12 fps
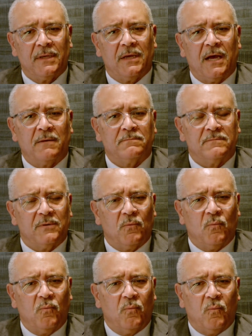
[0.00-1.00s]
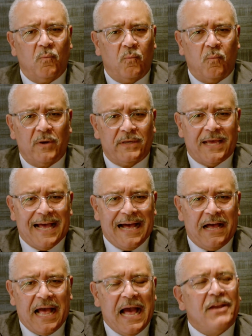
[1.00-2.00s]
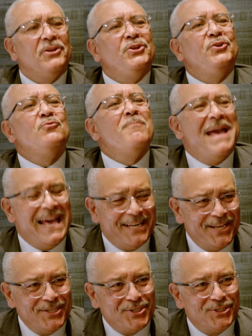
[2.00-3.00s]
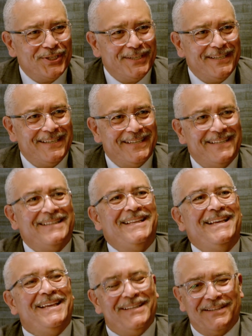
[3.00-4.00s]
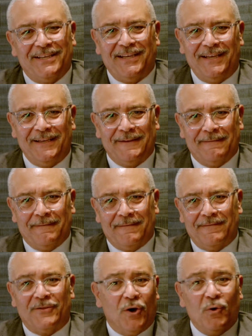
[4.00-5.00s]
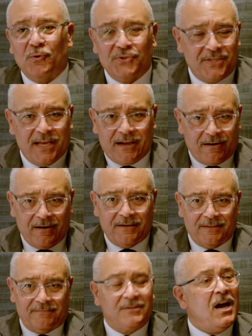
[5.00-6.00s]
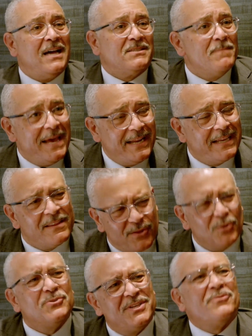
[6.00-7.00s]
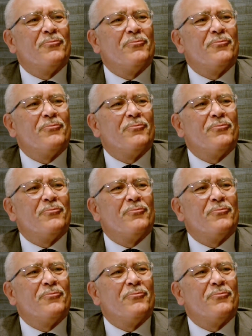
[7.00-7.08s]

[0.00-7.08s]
How do you manage those that are cosmetic and those that are